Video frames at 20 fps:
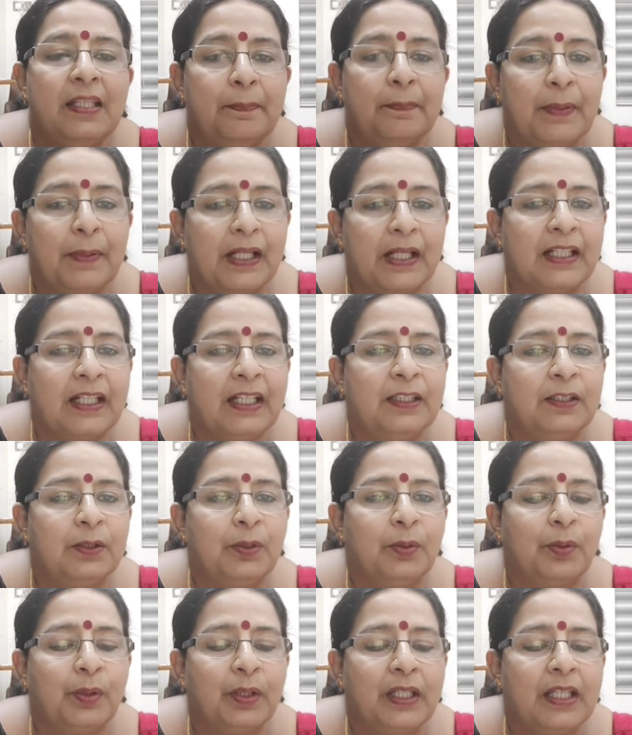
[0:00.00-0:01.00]

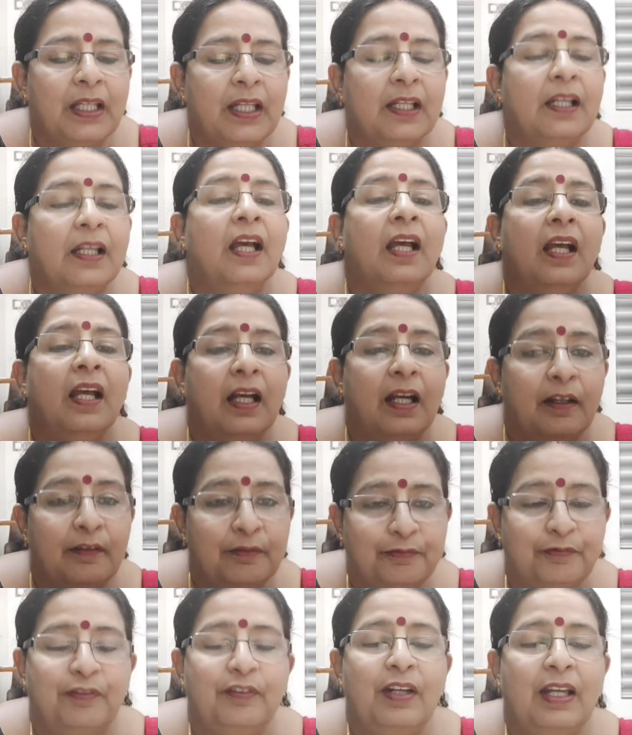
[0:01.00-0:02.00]
purgatorial
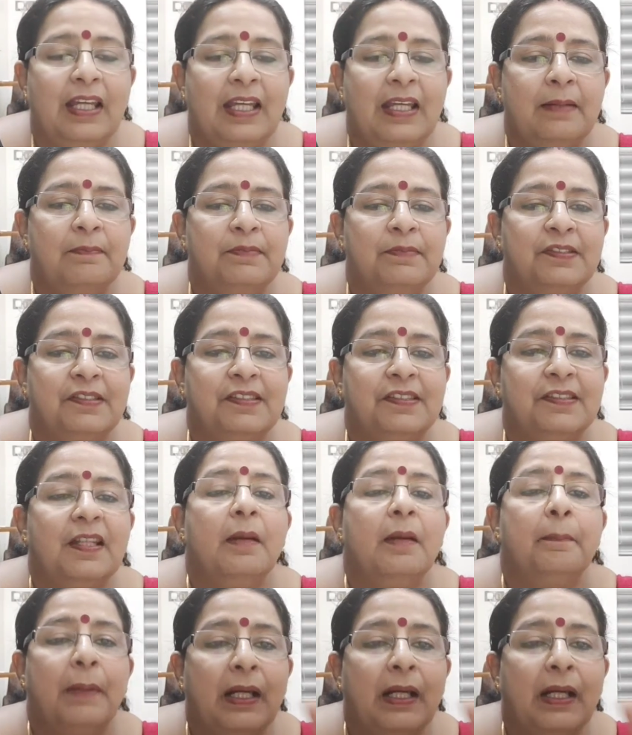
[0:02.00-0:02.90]
flames,